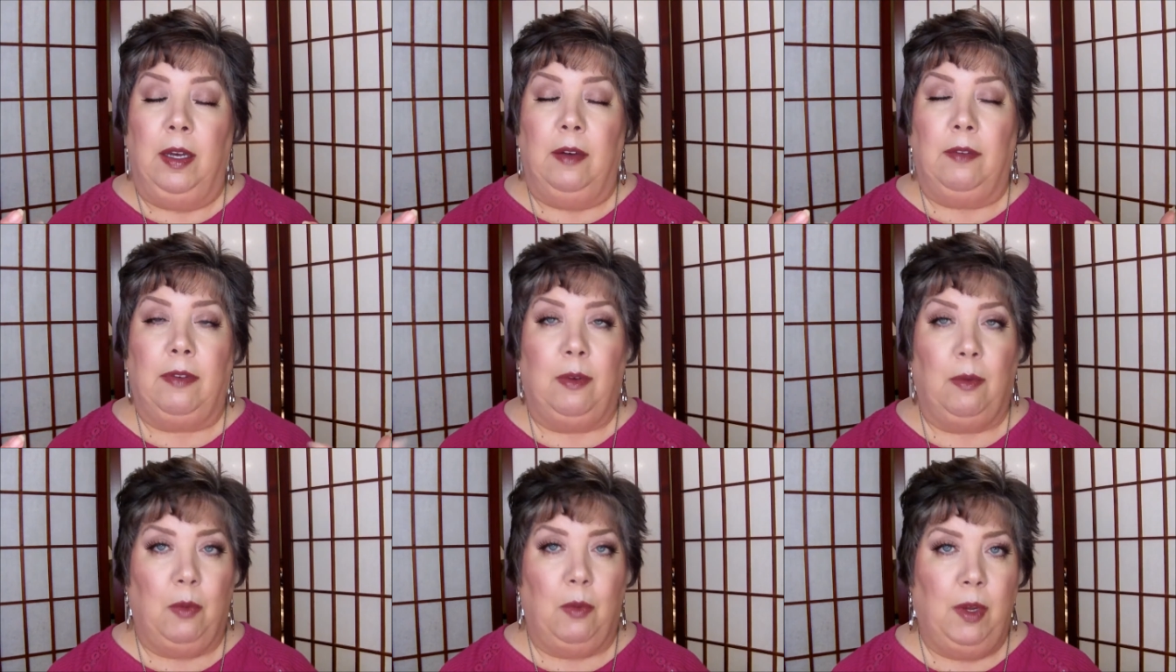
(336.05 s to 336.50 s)

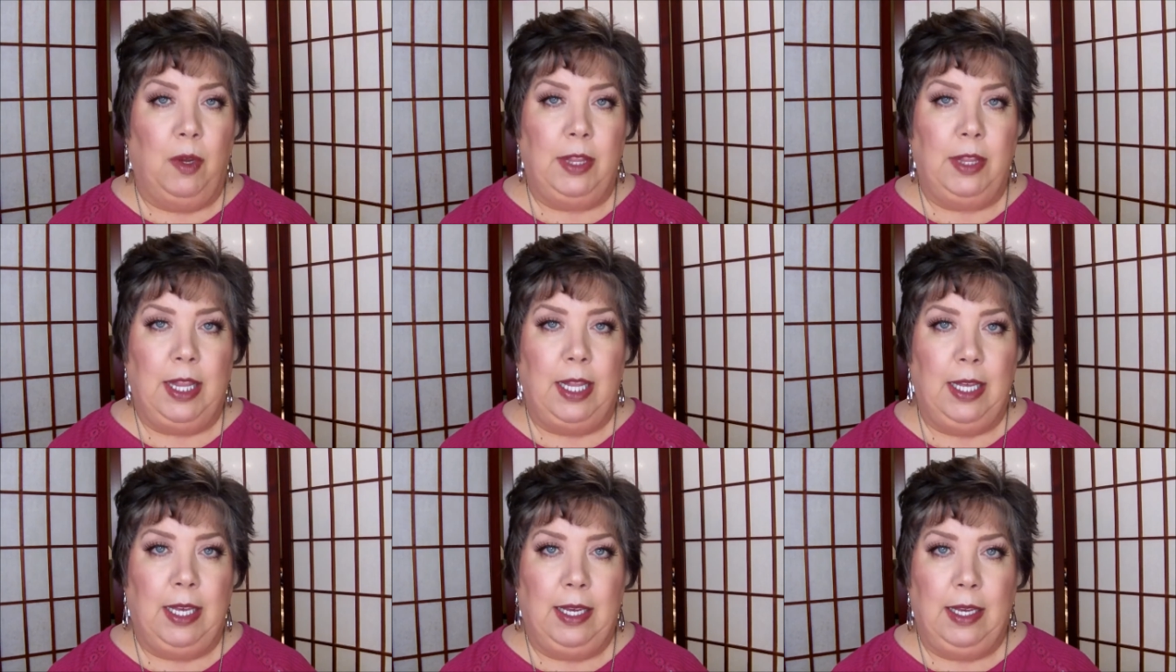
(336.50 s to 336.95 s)
For one
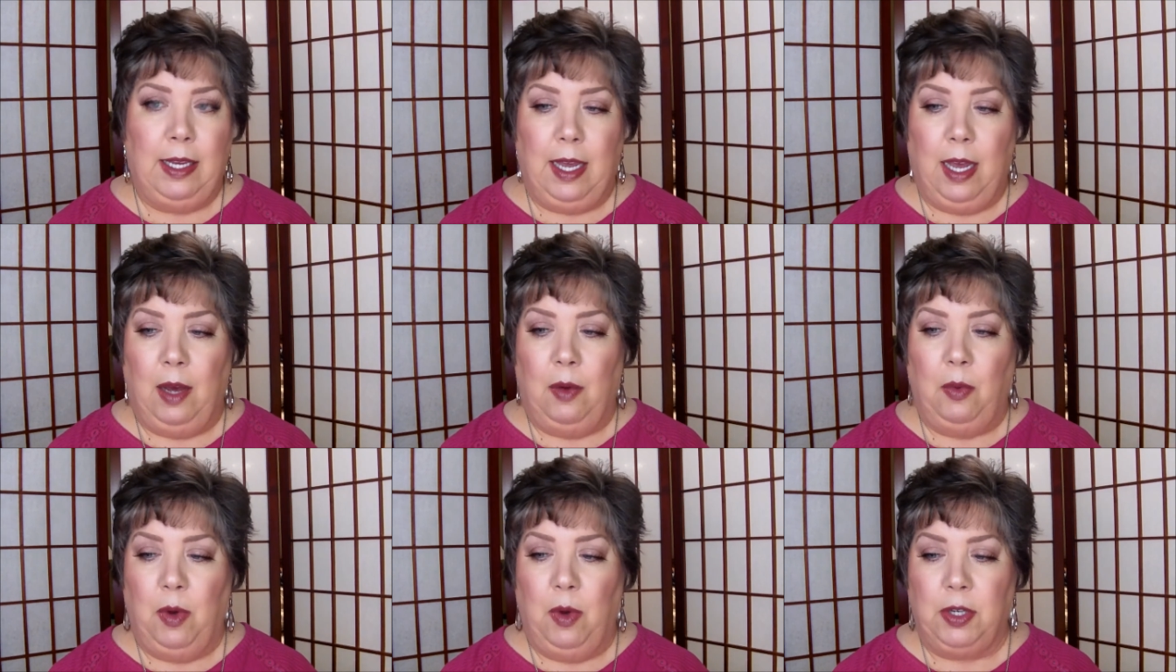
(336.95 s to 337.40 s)
thing,
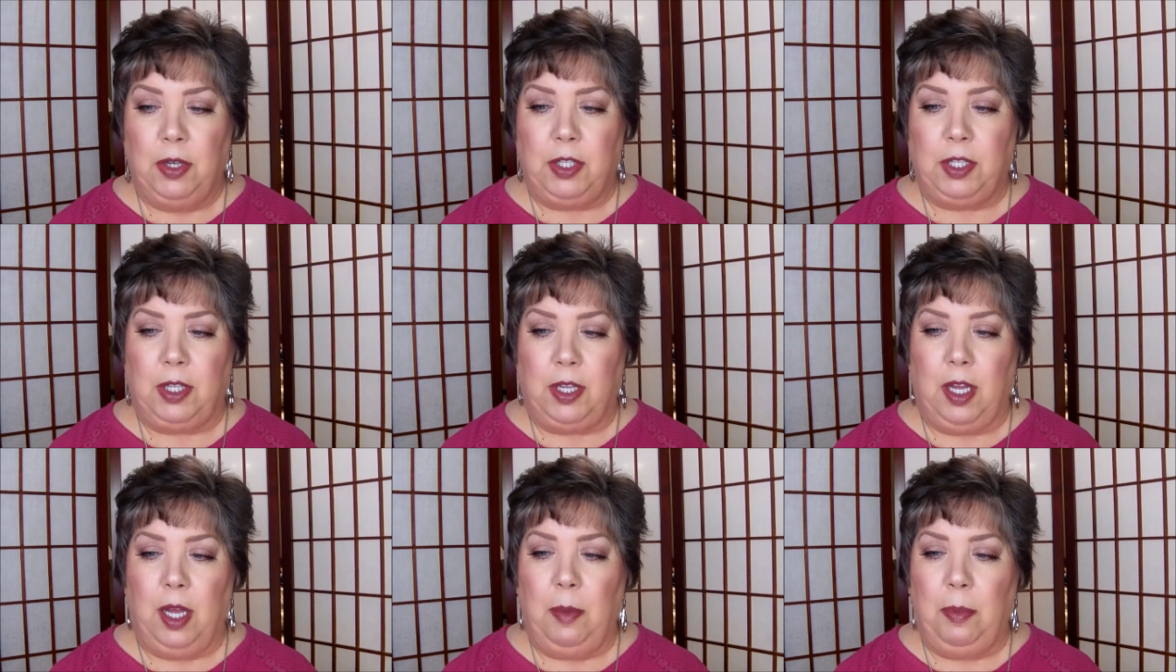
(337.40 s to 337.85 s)
I watched
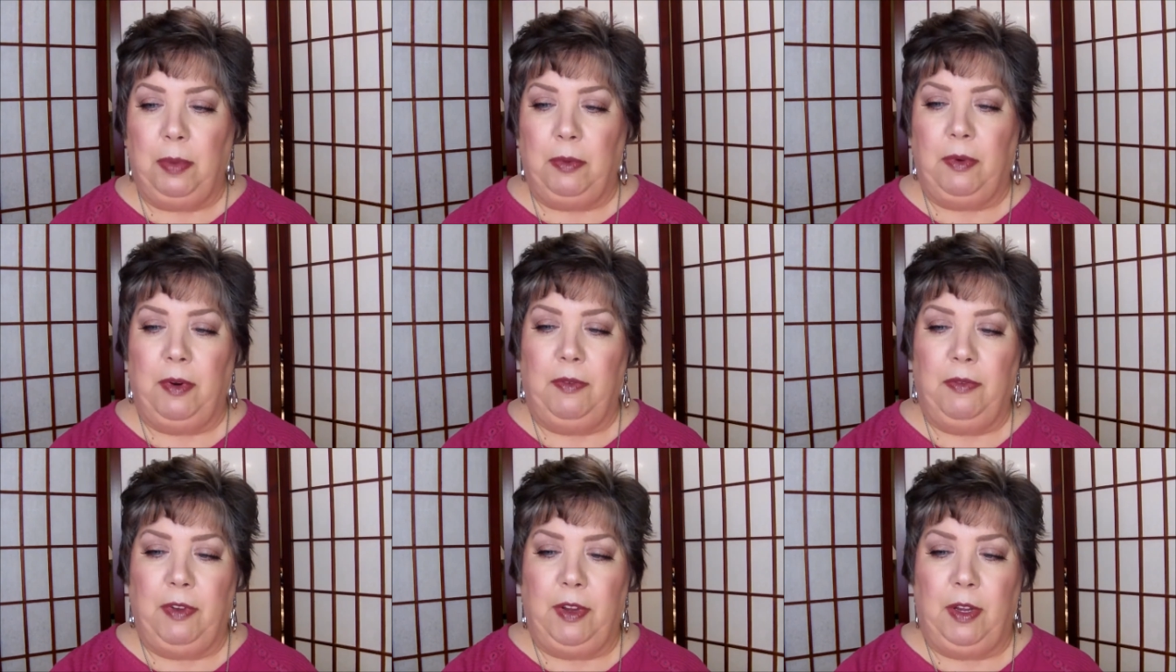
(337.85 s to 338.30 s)
a couple of
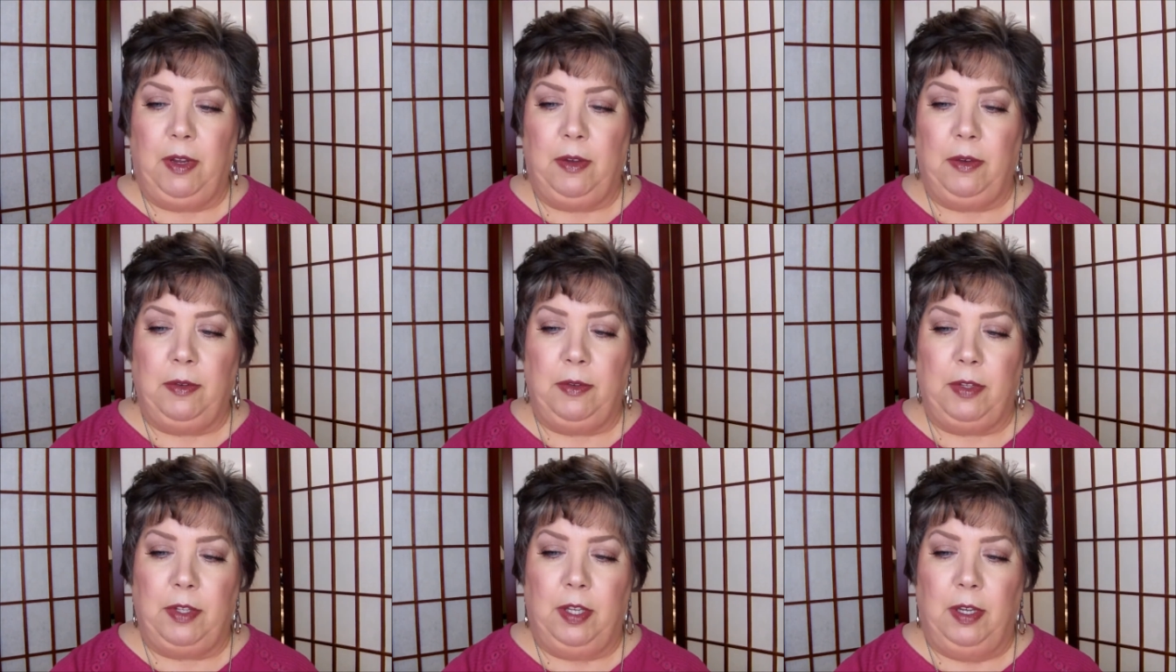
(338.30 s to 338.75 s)

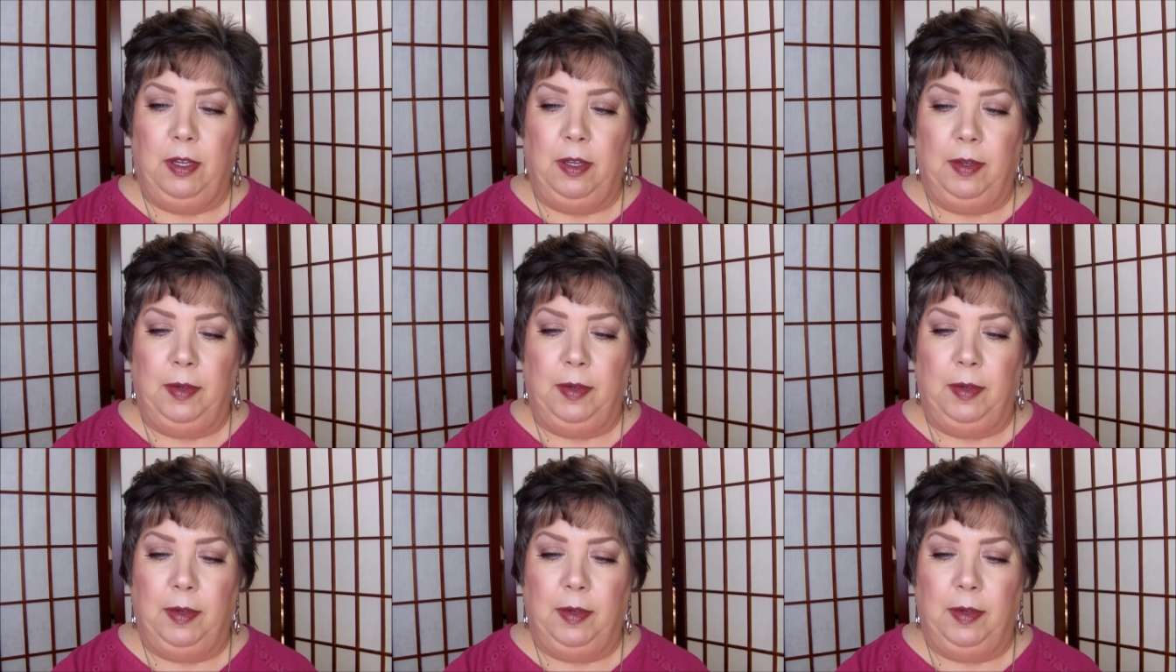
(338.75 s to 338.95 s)
reviews,